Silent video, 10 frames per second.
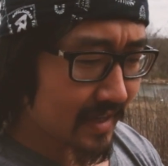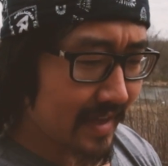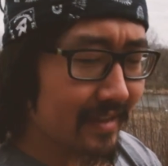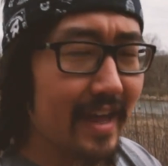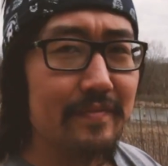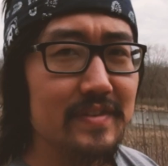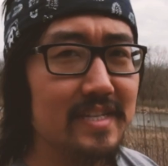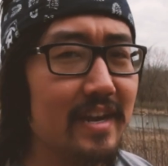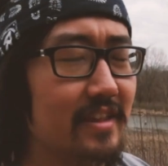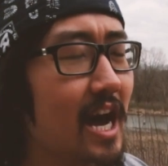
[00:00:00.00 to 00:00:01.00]
And life is
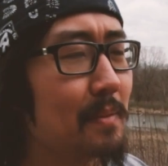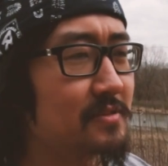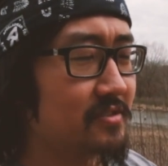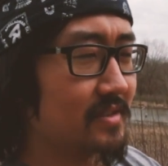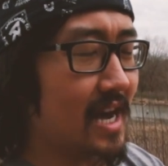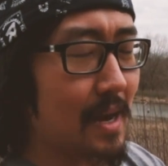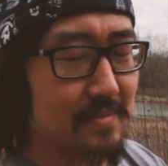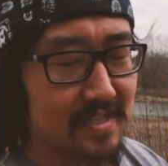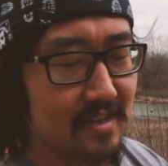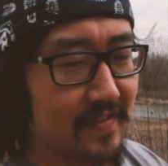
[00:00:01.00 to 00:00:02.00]
kind of the
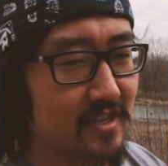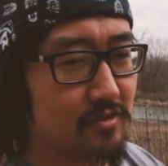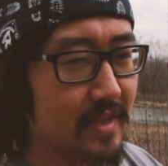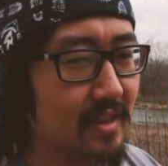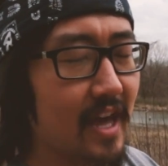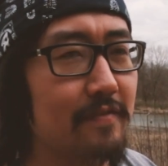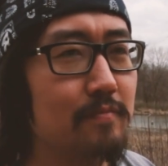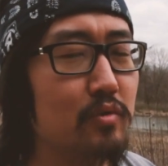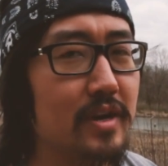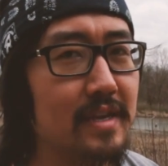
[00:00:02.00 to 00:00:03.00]
opposite of entropy. Life
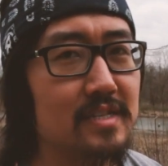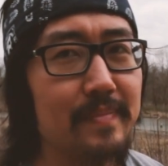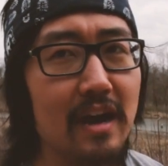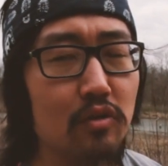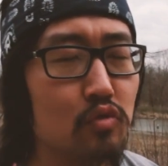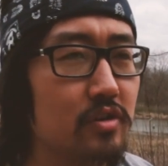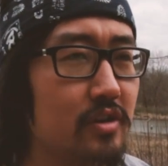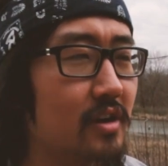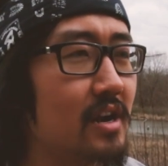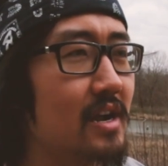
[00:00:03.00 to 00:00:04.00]
brings about
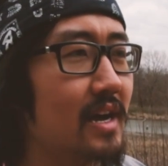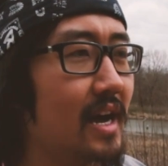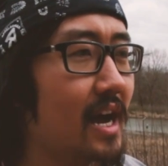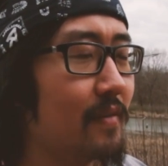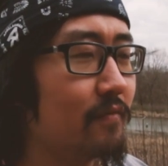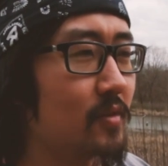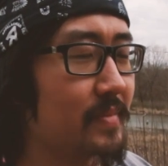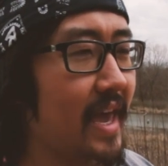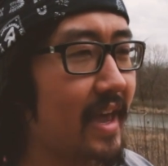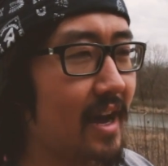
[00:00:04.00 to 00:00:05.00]
order from
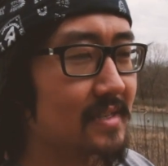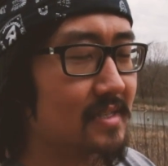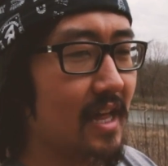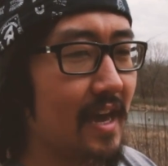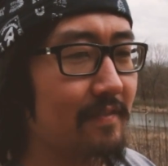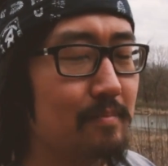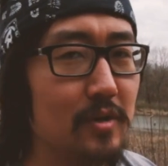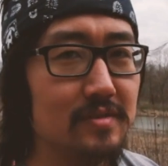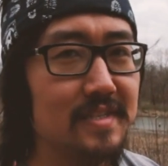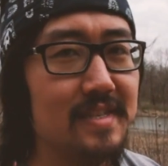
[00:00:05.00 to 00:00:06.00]
chaos. Life builds